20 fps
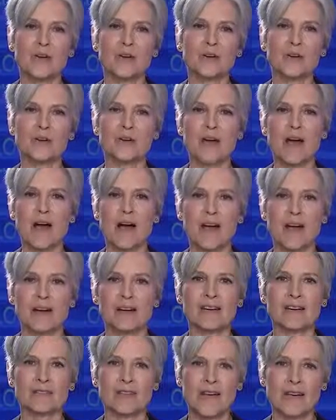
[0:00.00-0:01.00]
who
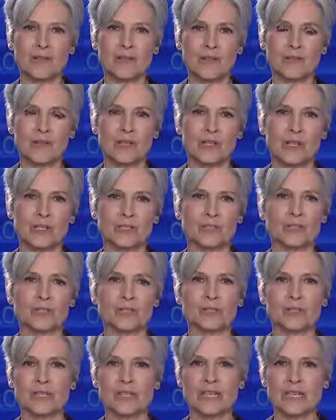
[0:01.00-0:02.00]
are available
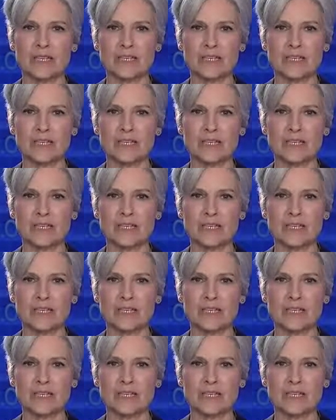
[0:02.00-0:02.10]
to look